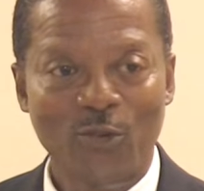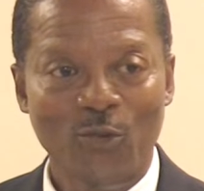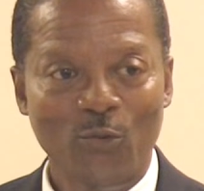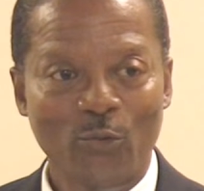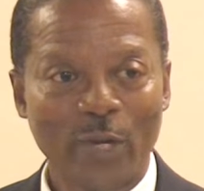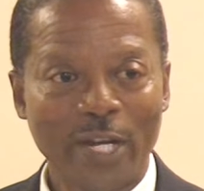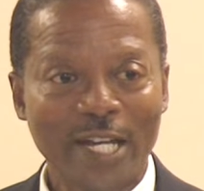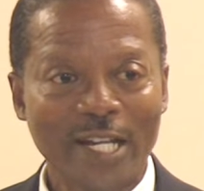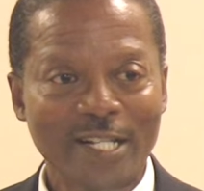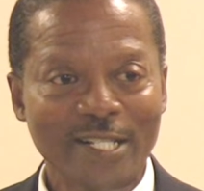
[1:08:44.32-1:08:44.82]

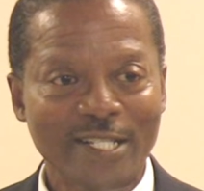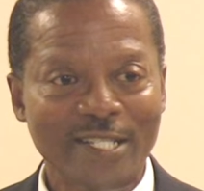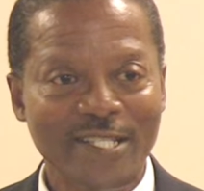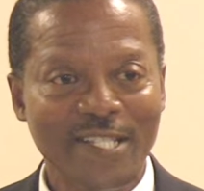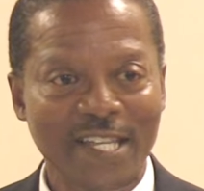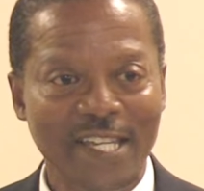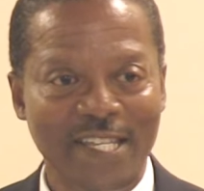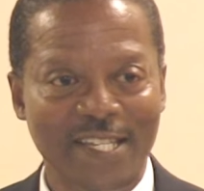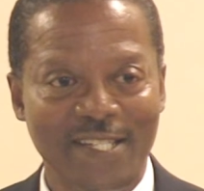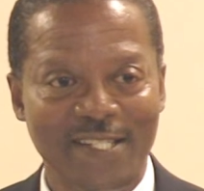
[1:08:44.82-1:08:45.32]
we'll
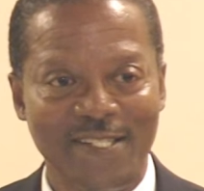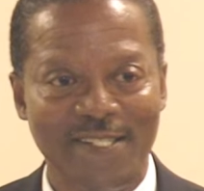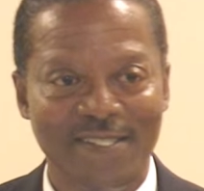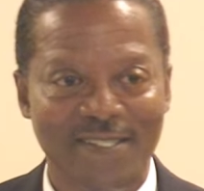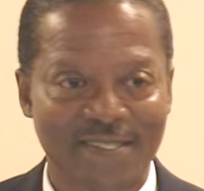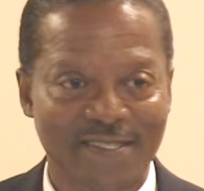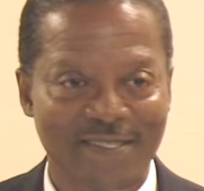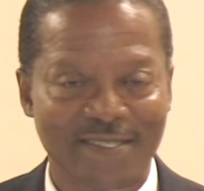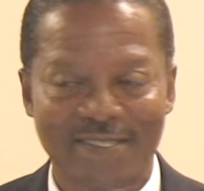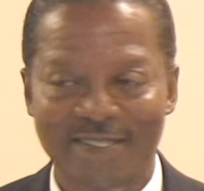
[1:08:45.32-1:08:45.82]
see
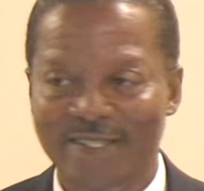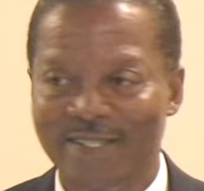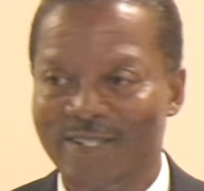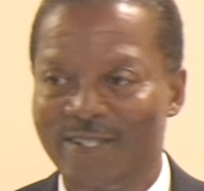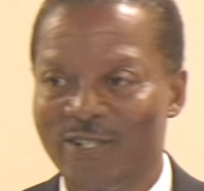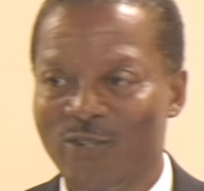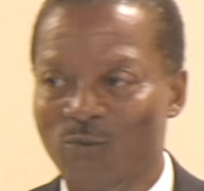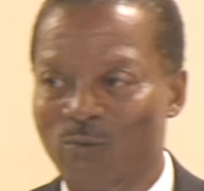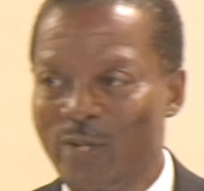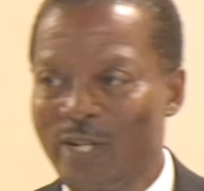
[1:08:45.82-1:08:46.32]

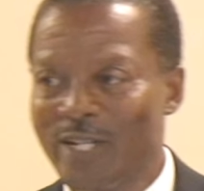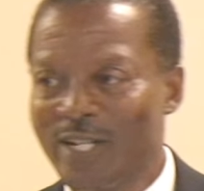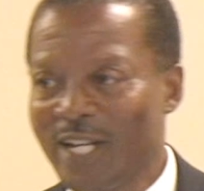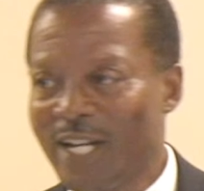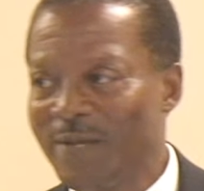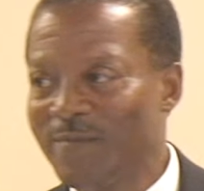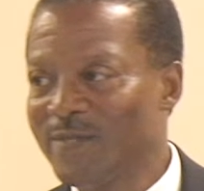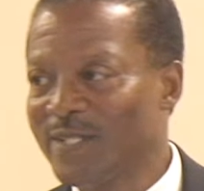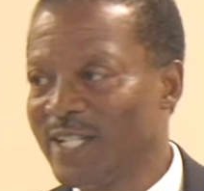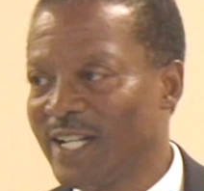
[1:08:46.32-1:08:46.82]
the world
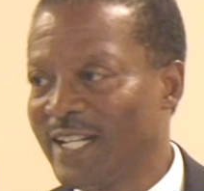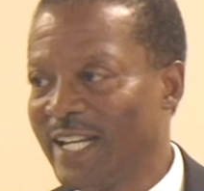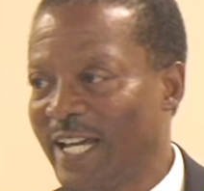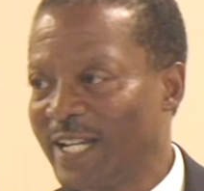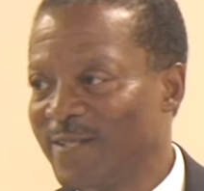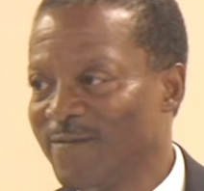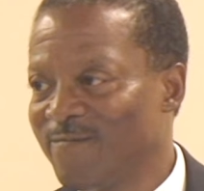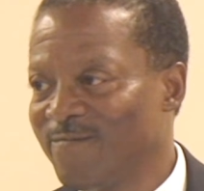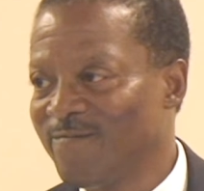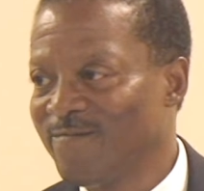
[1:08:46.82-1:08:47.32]
come to an
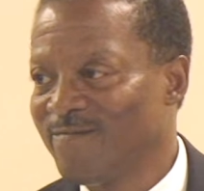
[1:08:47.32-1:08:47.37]
end.